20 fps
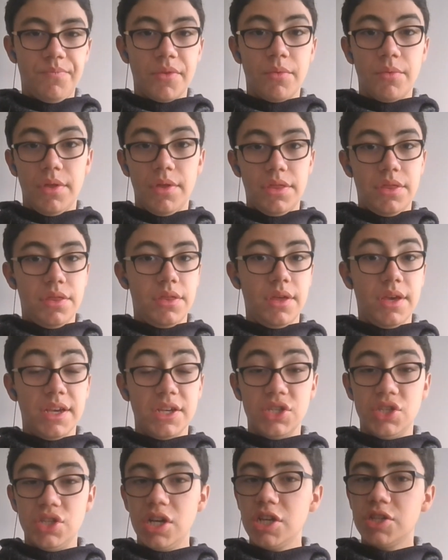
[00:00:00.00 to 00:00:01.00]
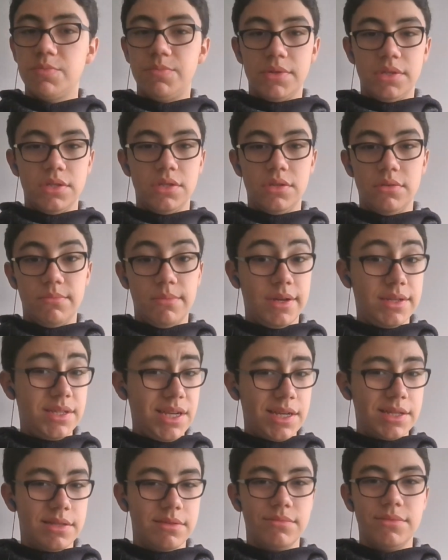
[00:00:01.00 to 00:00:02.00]
with his husband, my
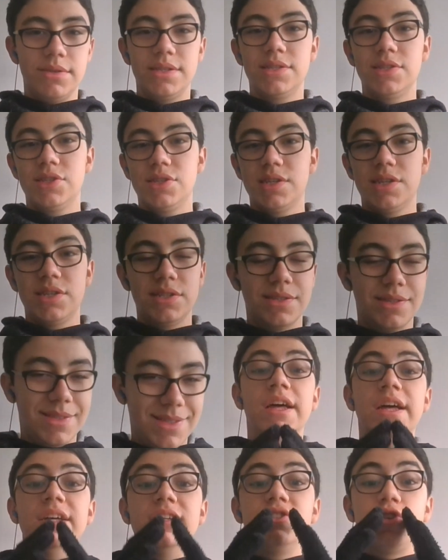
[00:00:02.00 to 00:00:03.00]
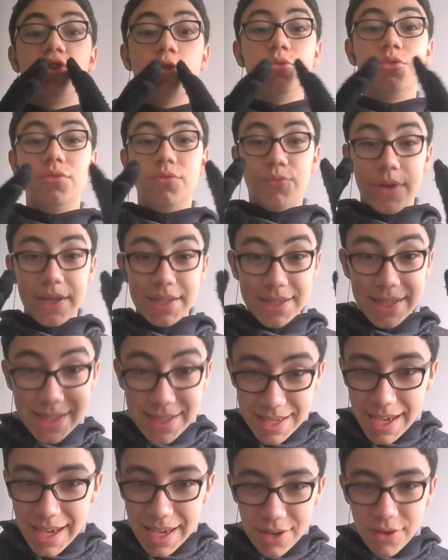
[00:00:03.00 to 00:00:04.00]
dad, in this case. So when the
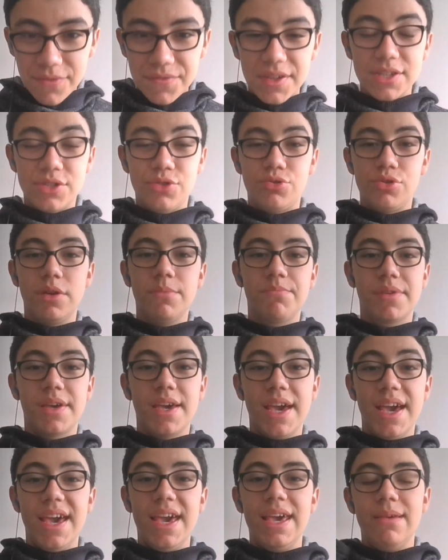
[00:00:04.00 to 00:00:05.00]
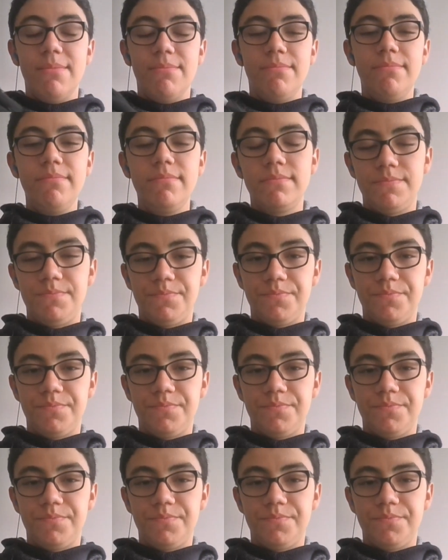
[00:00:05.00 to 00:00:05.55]
day of the trip came,